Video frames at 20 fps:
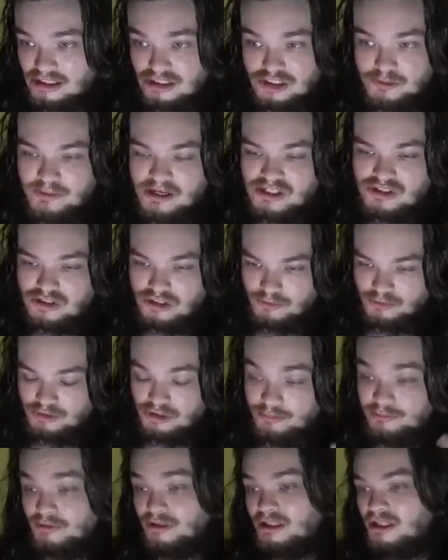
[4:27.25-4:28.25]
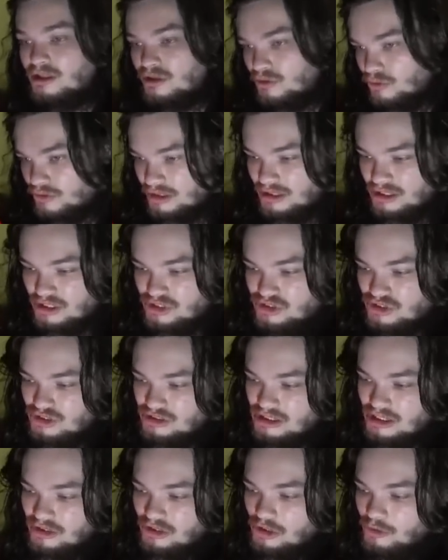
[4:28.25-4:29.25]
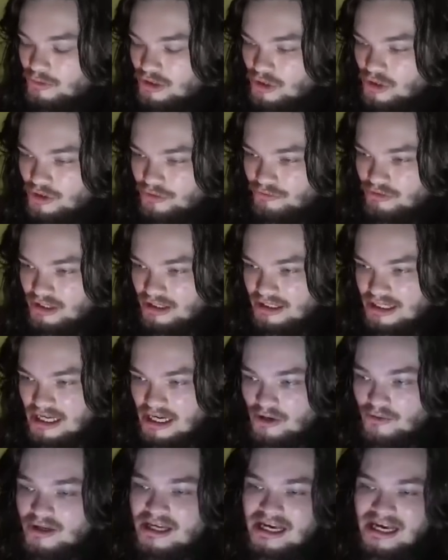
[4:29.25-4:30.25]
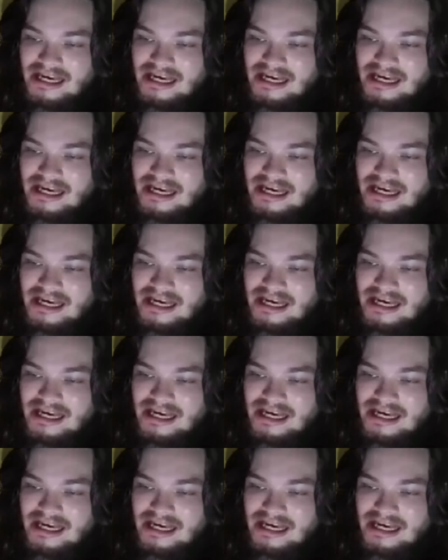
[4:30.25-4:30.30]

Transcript: especially with the political conditions that are going on right now